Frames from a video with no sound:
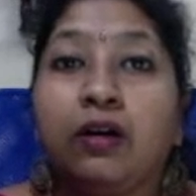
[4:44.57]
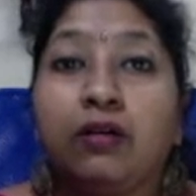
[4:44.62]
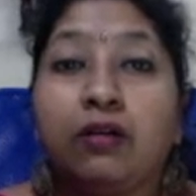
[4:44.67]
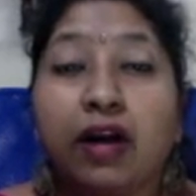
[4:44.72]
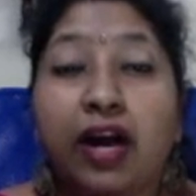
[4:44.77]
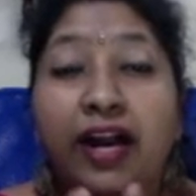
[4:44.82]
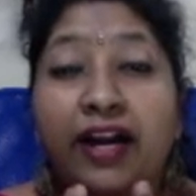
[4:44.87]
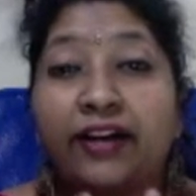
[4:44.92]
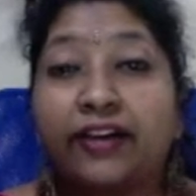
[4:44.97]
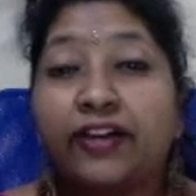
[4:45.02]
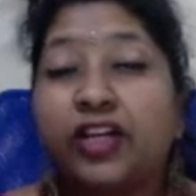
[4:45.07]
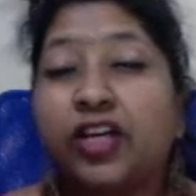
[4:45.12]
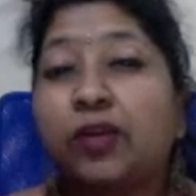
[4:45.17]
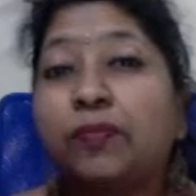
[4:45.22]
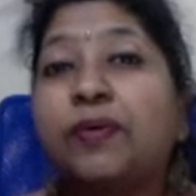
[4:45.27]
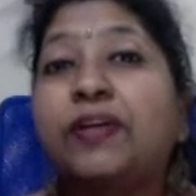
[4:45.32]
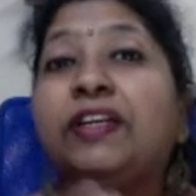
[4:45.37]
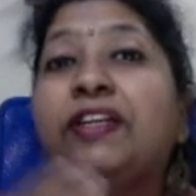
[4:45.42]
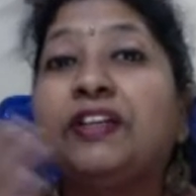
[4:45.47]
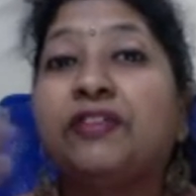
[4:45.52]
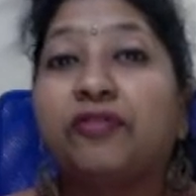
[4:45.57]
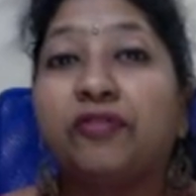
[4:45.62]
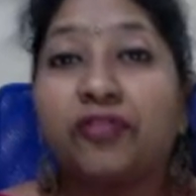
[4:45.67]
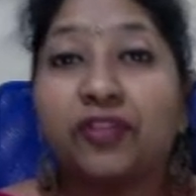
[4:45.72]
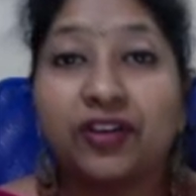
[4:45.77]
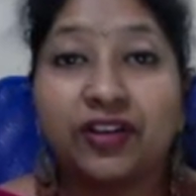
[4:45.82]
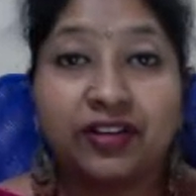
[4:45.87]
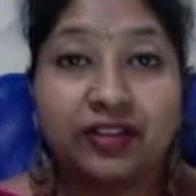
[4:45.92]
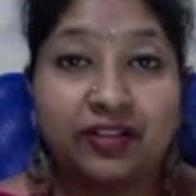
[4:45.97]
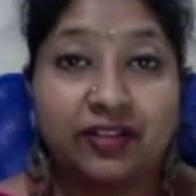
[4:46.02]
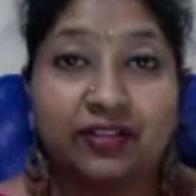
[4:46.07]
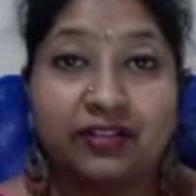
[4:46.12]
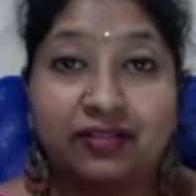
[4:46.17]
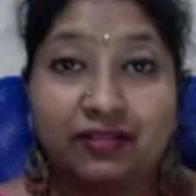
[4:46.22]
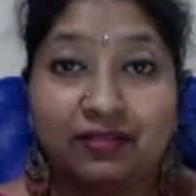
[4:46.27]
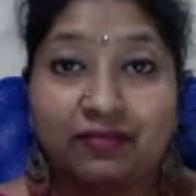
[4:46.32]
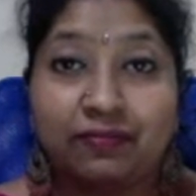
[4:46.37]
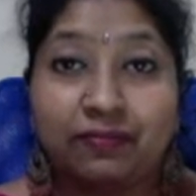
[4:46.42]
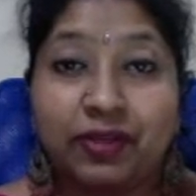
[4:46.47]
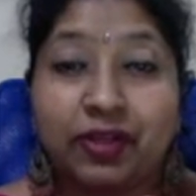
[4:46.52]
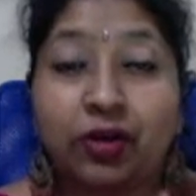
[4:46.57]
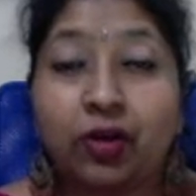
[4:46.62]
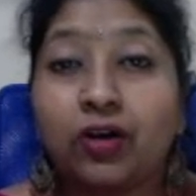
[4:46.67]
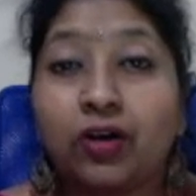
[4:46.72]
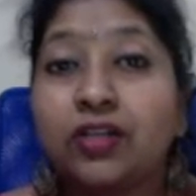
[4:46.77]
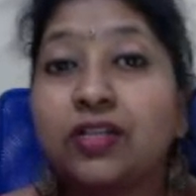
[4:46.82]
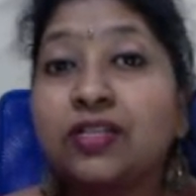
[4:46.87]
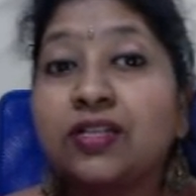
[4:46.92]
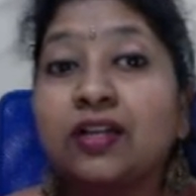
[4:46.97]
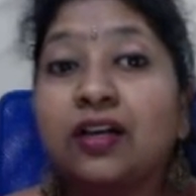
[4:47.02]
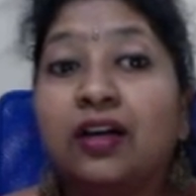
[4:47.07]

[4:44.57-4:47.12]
and it will be different, because